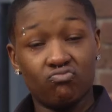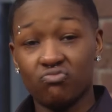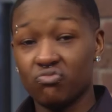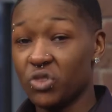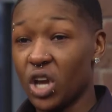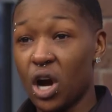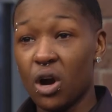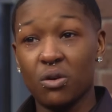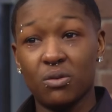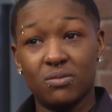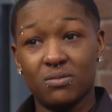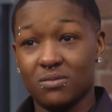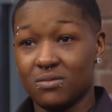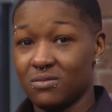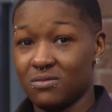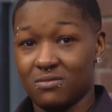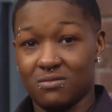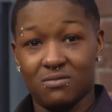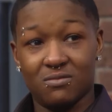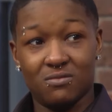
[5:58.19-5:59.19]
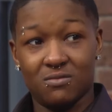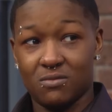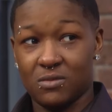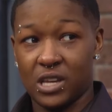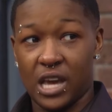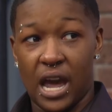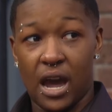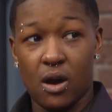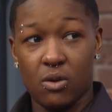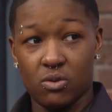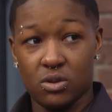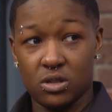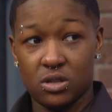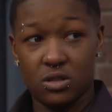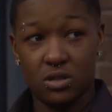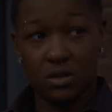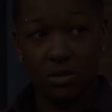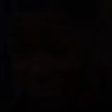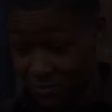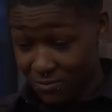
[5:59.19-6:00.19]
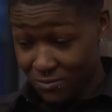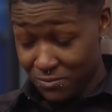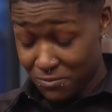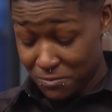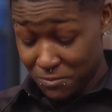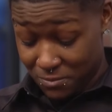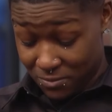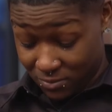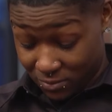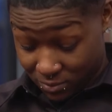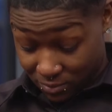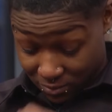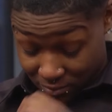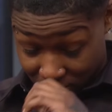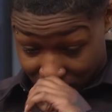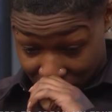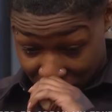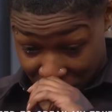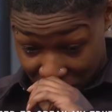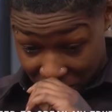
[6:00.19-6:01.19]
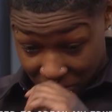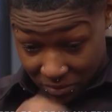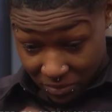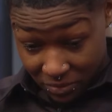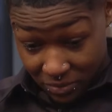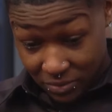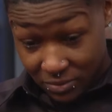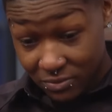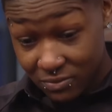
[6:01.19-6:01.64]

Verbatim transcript: No. Cowards. So you haven't seen your dad in